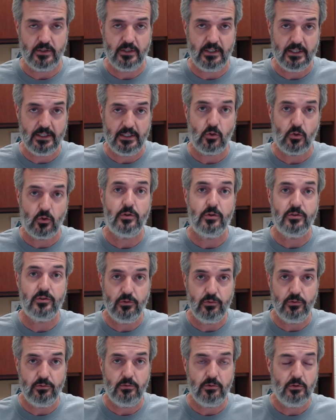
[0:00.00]
And then, of course,
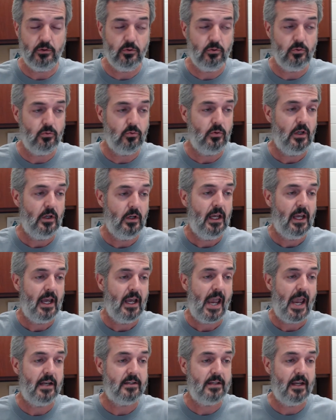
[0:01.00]
you
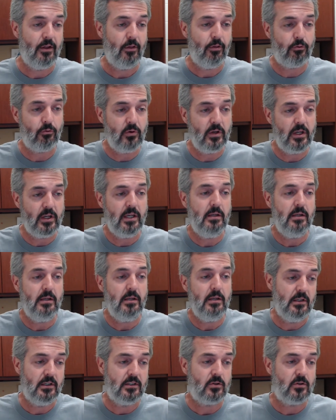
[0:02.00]
annotate 3,
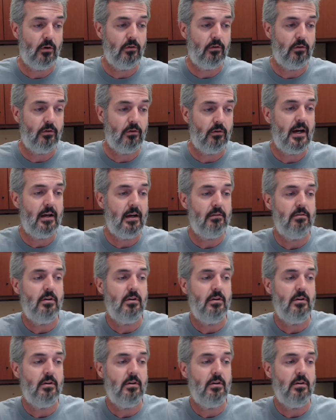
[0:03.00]
list all 5.